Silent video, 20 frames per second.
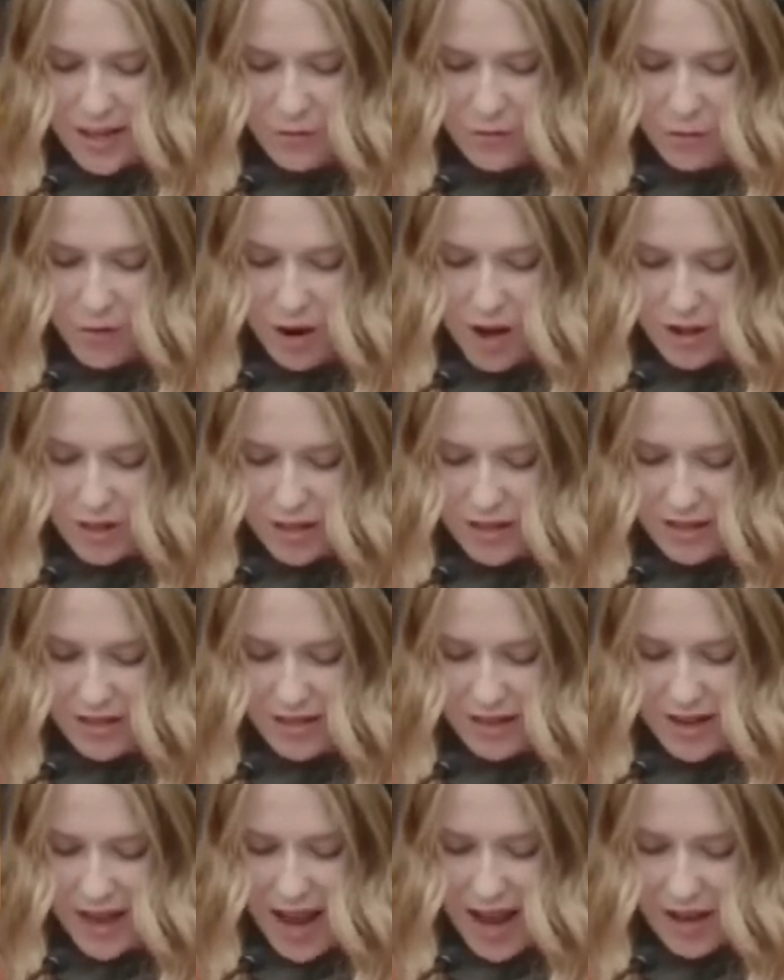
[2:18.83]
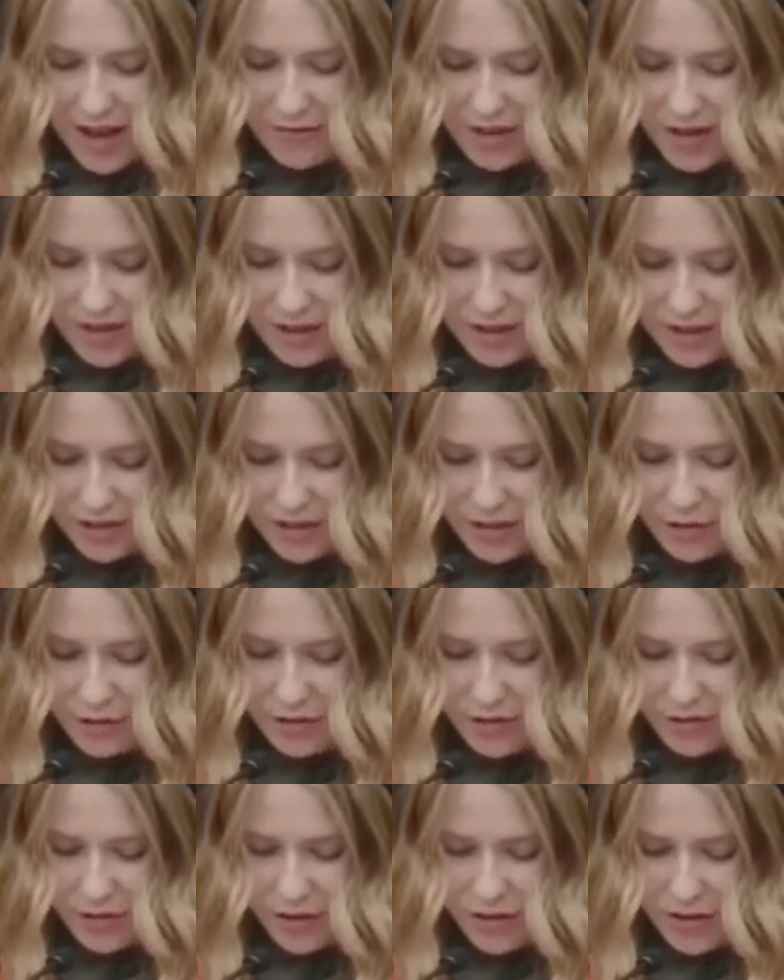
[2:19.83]
Washington Adventist
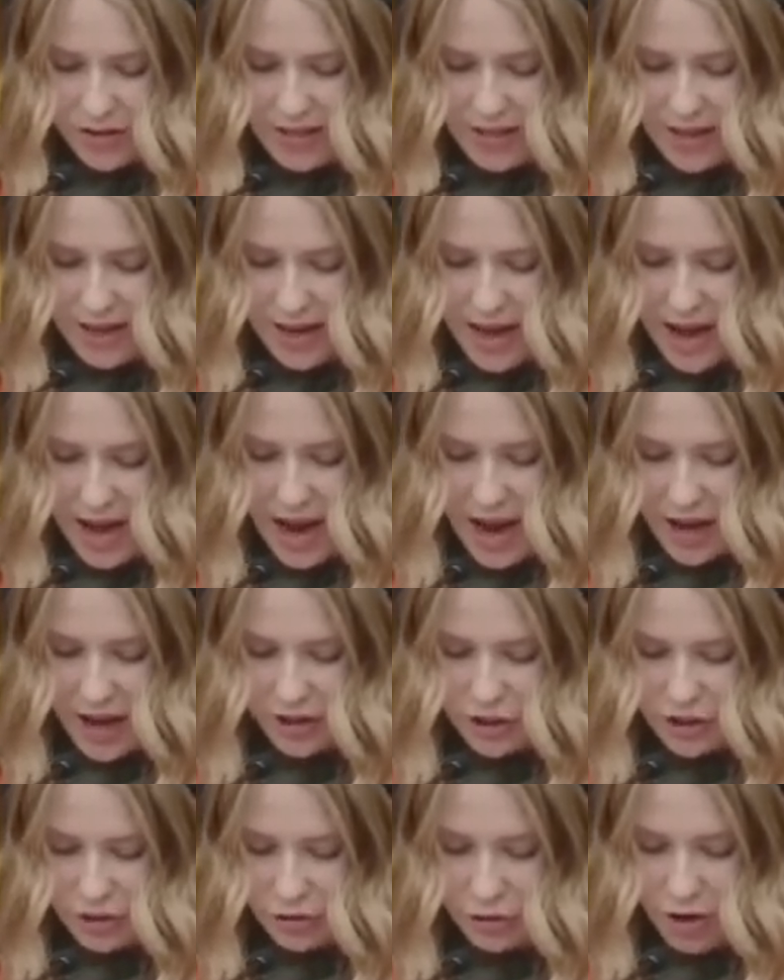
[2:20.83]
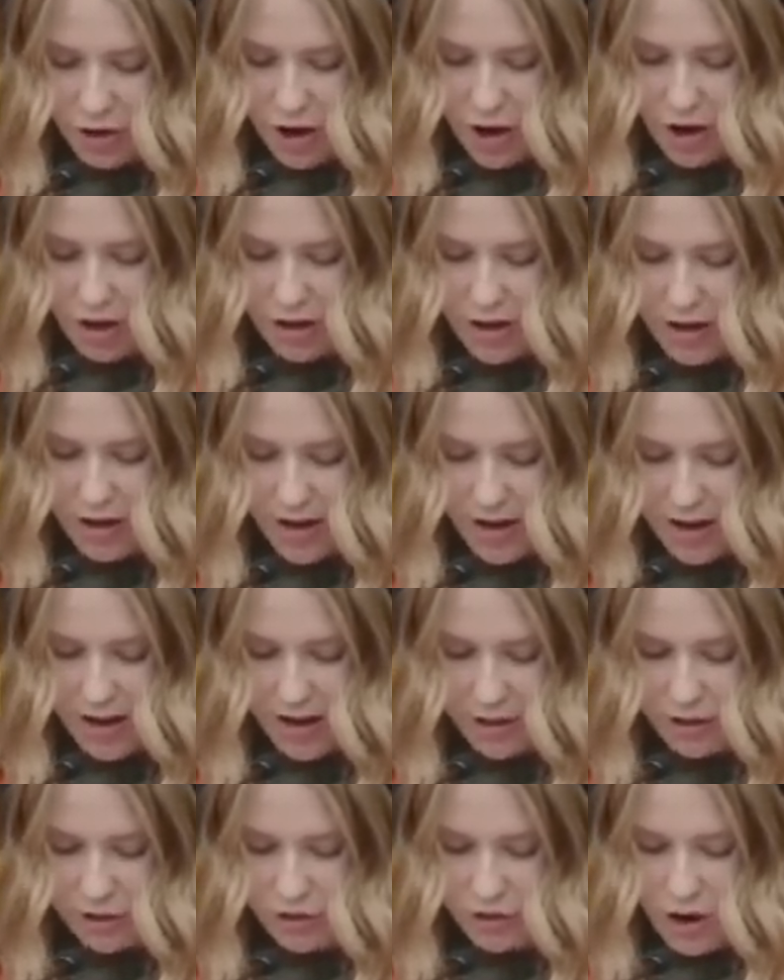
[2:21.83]
University as strong,
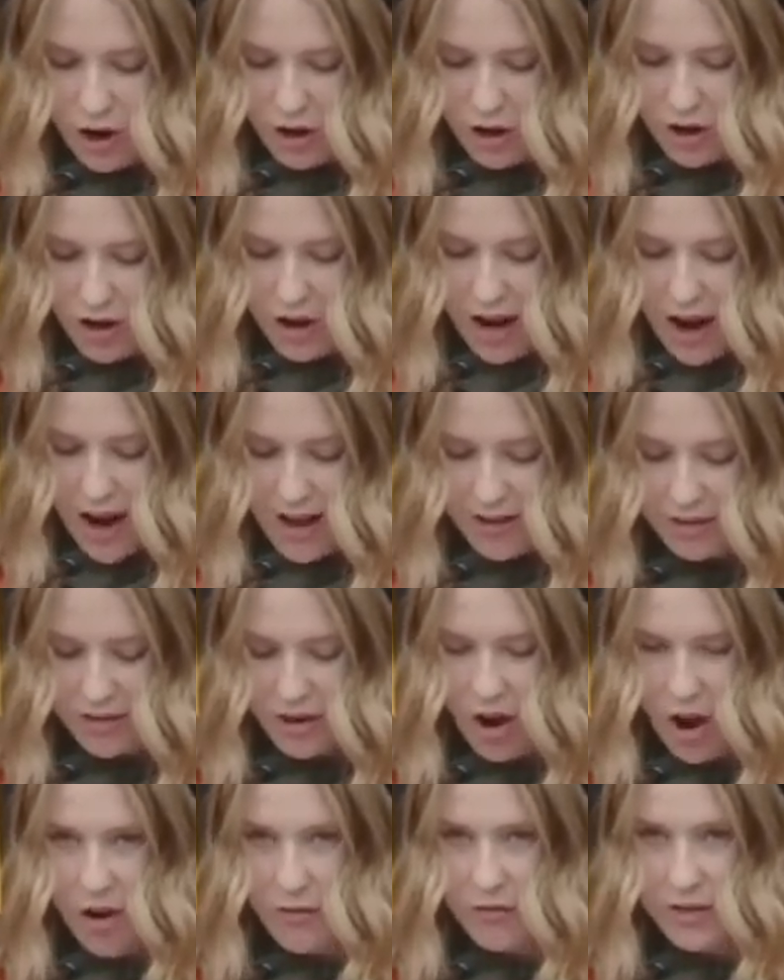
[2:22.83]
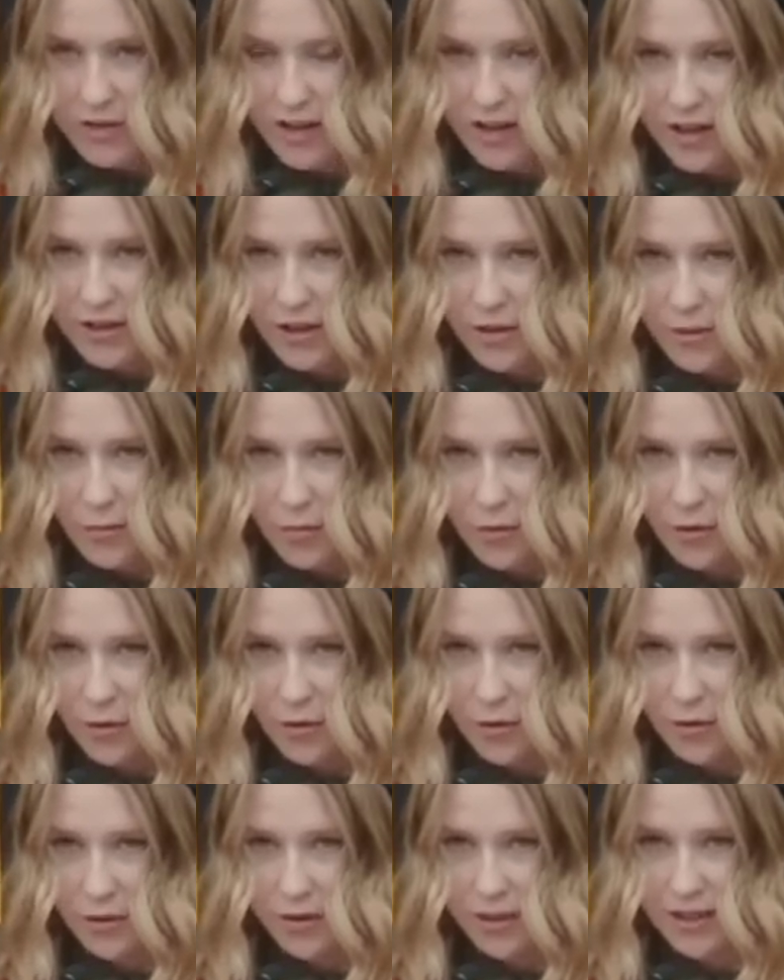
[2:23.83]
as stronger, as confident
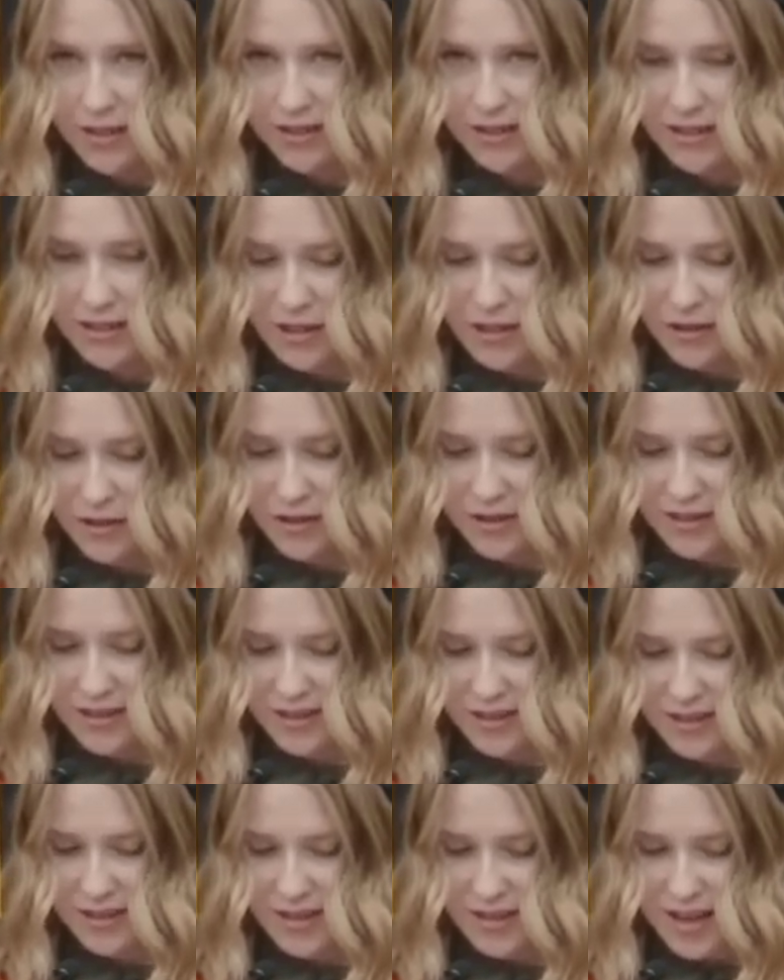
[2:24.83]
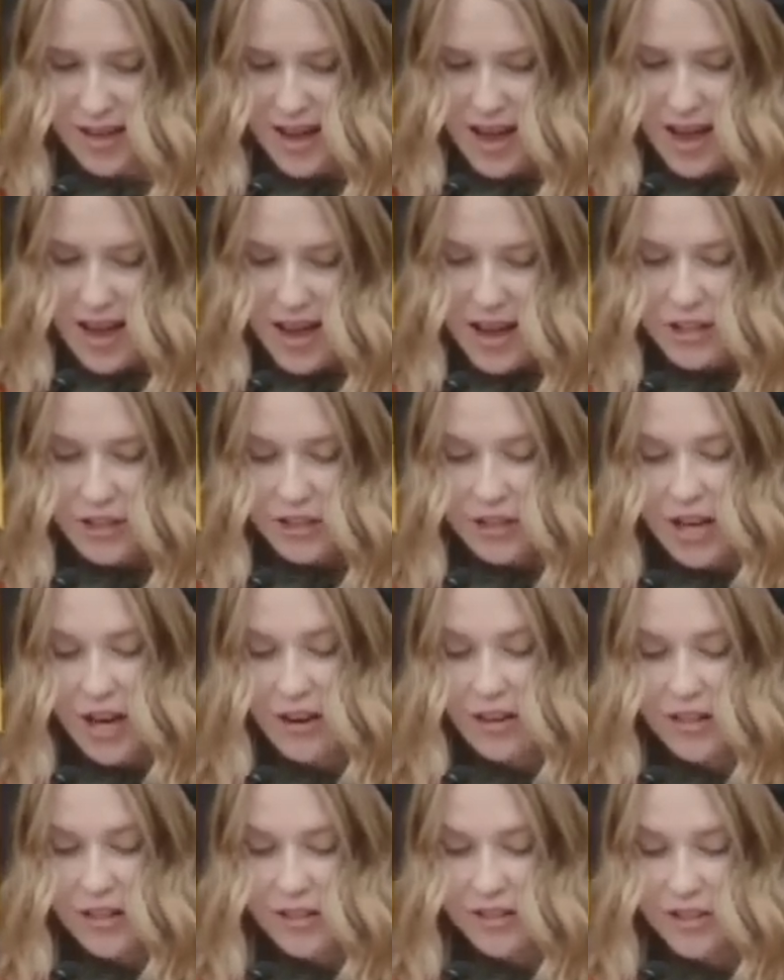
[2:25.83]
moral leaders.
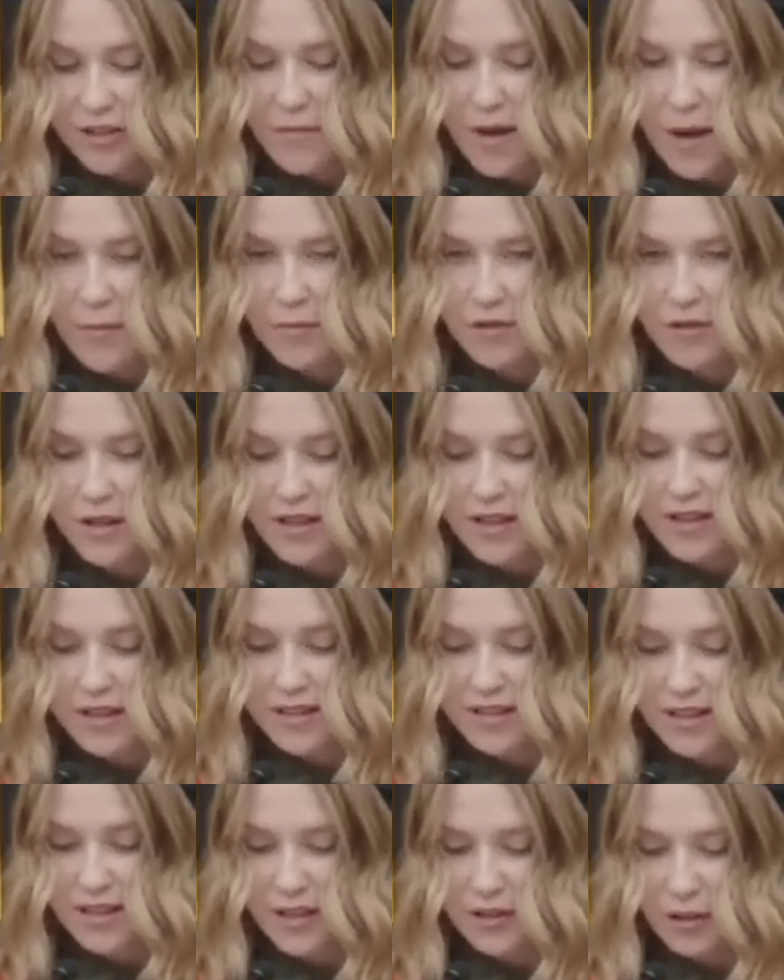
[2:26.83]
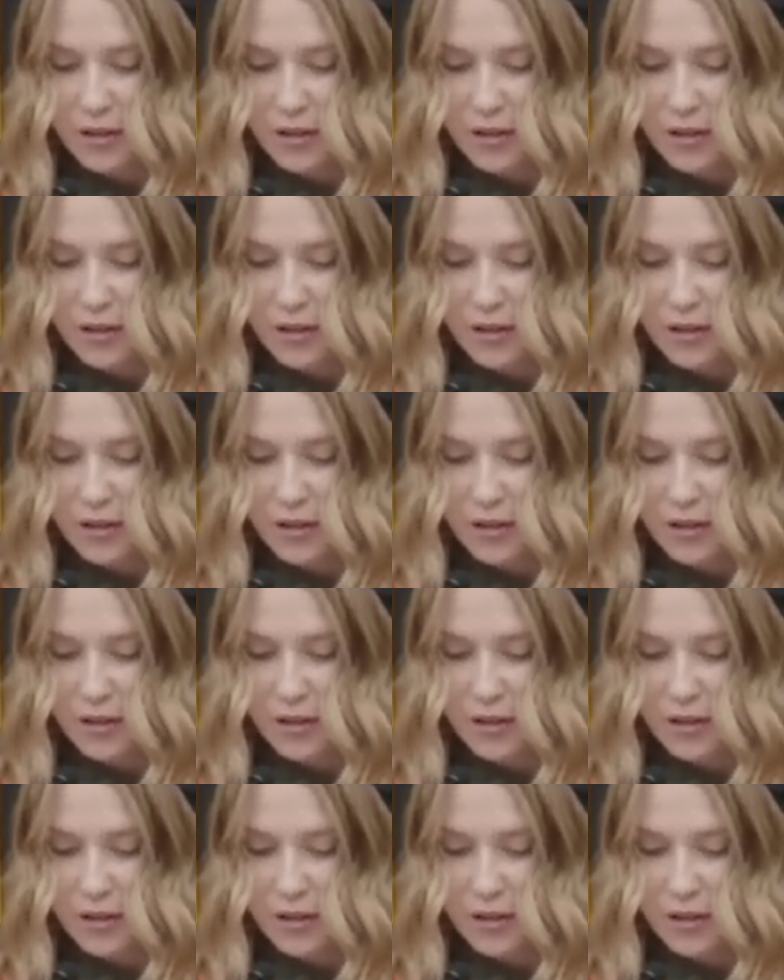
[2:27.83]
Cherish the memories, the